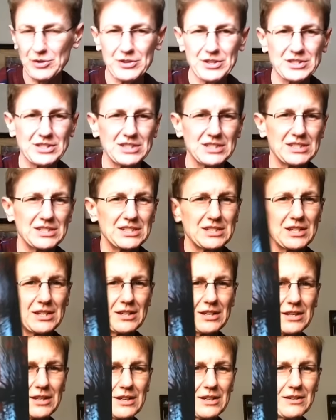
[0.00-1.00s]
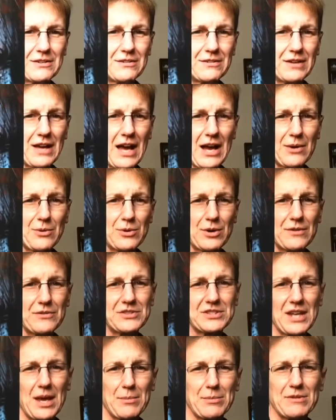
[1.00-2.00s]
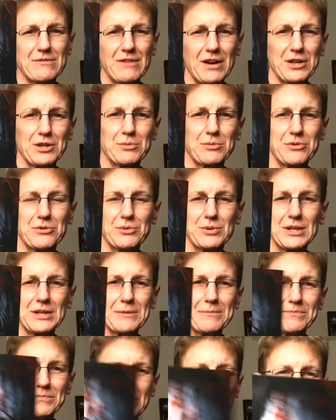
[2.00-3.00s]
This is Hour of the Zombie, Volume 3.